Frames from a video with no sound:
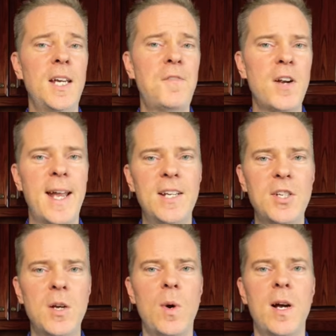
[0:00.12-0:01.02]
you're
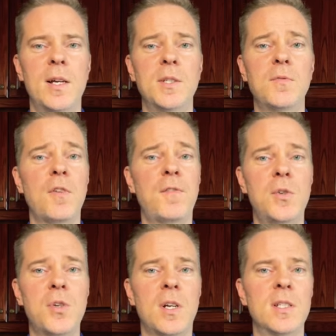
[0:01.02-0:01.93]
aging wines for
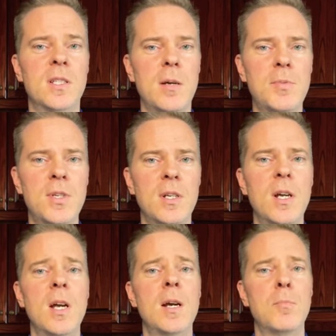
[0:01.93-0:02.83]
future consumption,
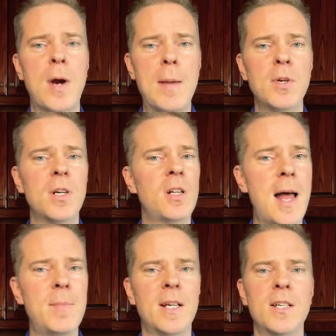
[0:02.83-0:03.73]
proper
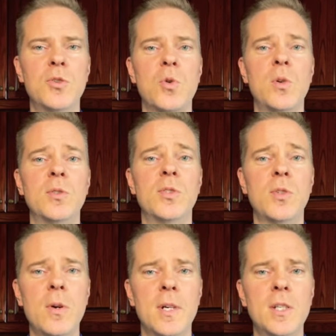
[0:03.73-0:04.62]
climate-controlled
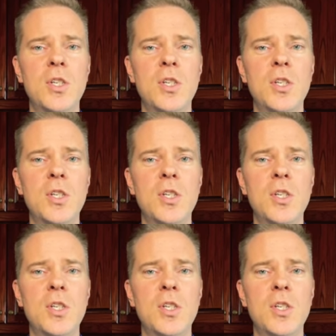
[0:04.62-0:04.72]
storage